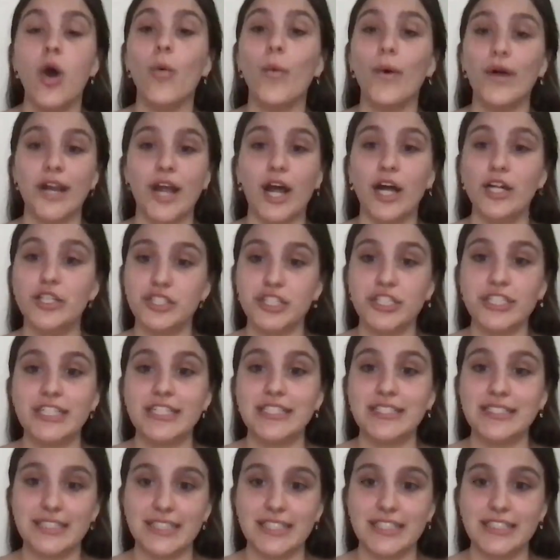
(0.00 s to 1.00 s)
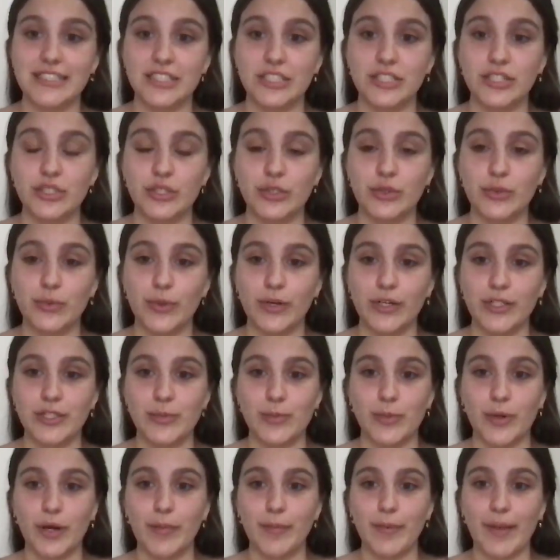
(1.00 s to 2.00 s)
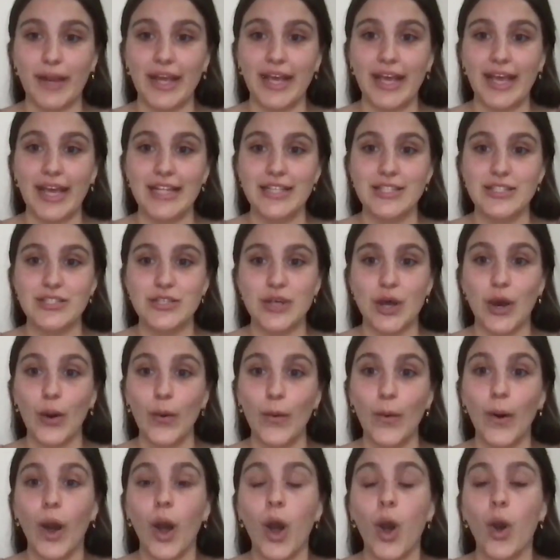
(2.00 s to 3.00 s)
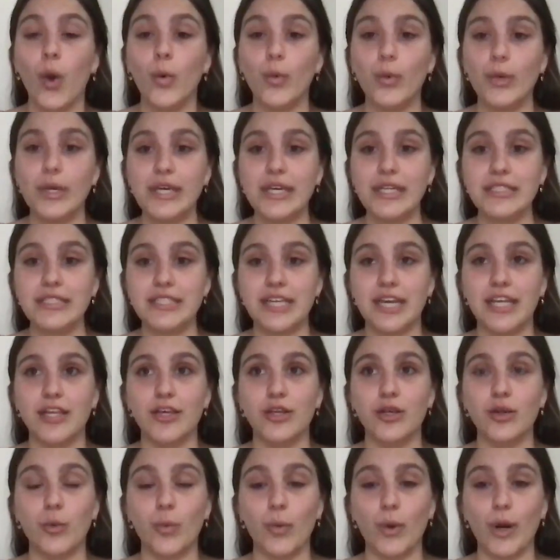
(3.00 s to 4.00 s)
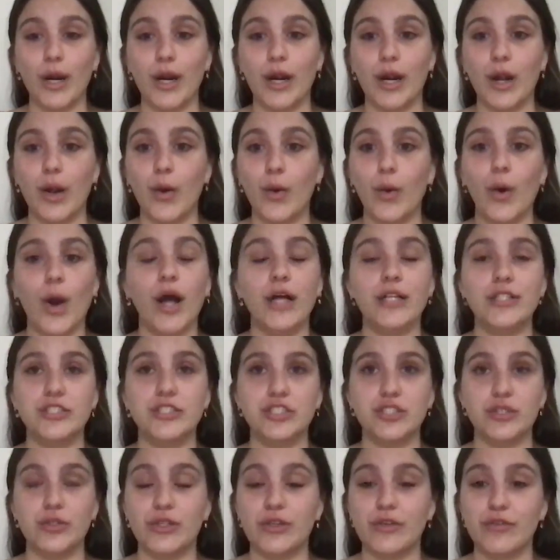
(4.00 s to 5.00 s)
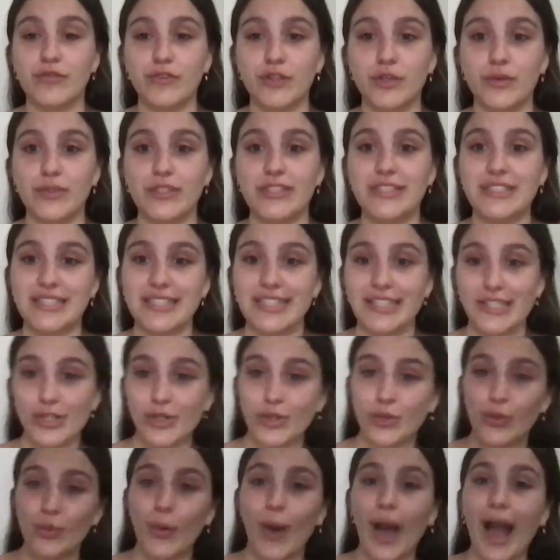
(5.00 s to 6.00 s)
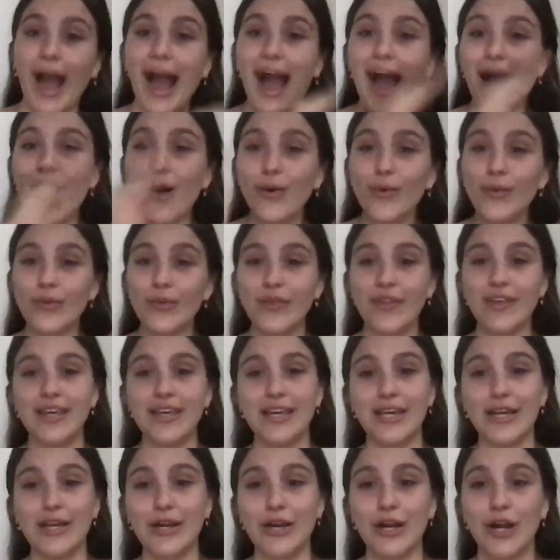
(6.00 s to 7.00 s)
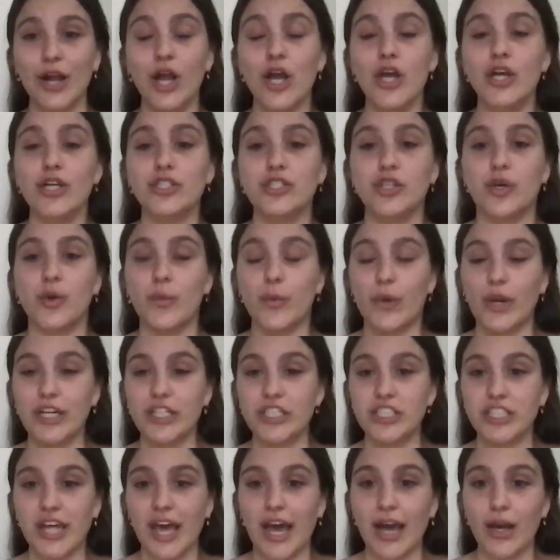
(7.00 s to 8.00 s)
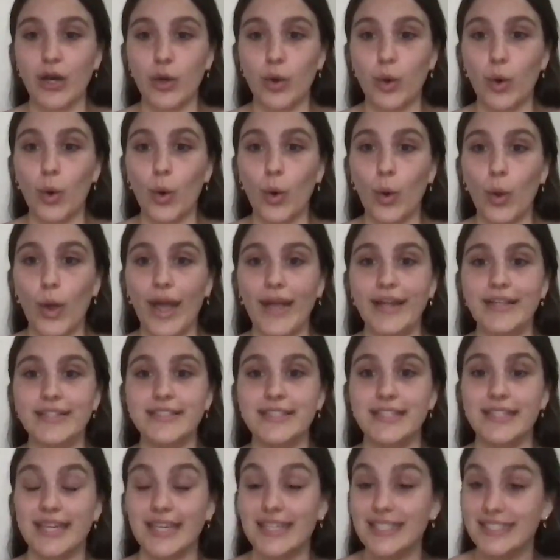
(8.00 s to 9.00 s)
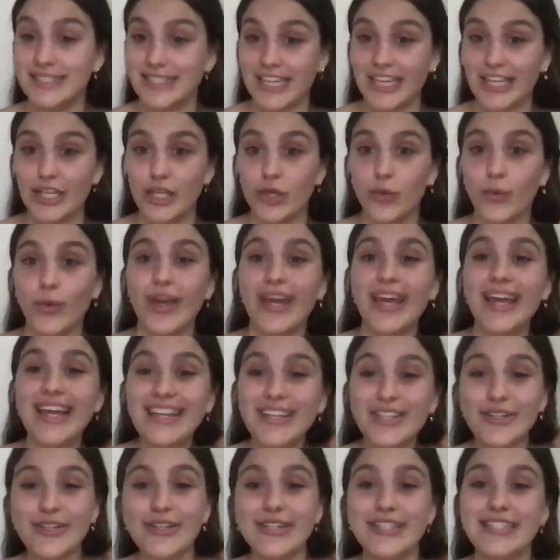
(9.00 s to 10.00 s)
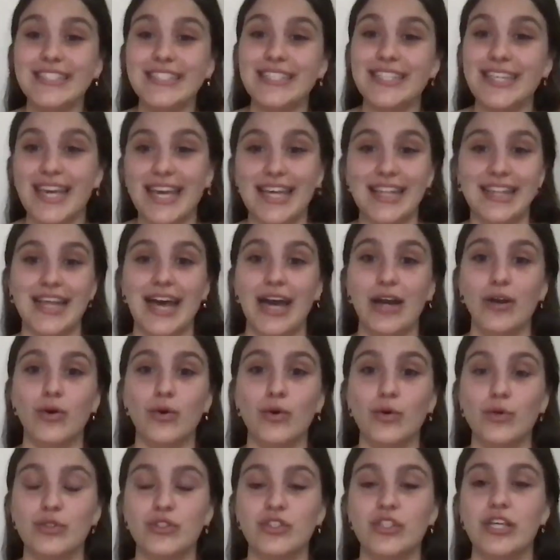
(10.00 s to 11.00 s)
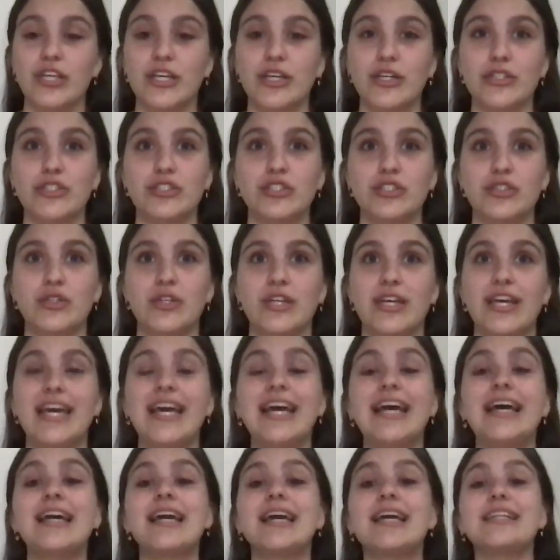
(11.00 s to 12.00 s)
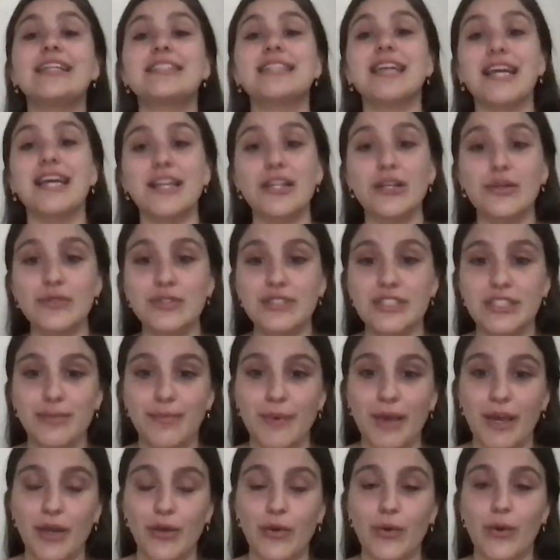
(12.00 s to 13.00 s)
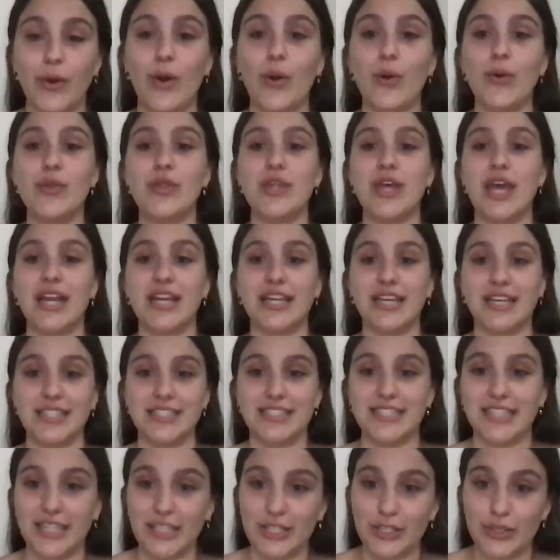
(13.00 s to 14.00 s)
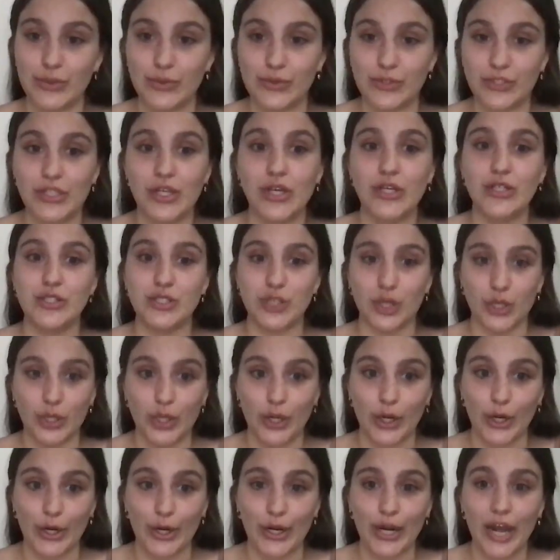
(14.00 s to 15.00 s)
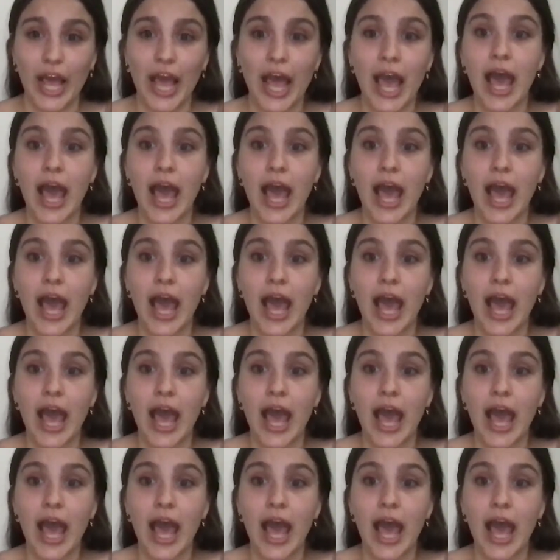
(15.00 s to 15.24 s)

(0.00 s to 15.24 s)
162 words per minute. And so we continue to work on student fluency throughout the year to reach that goal and to continue increasing in that goal so that your student continues to make growth and continues to learn.